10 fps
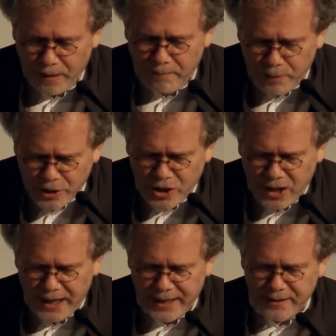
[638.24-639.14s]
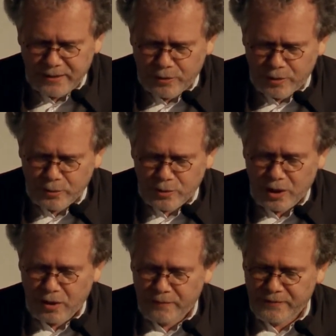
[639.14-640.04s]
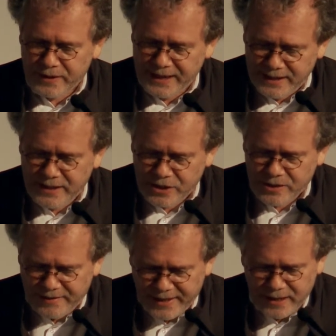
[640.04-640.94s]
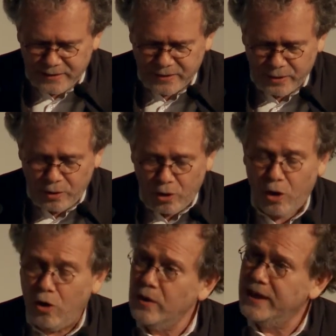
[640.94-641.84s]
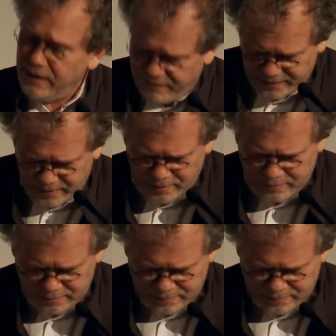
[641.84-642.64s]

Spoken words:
much like those of Yiddish theater, or even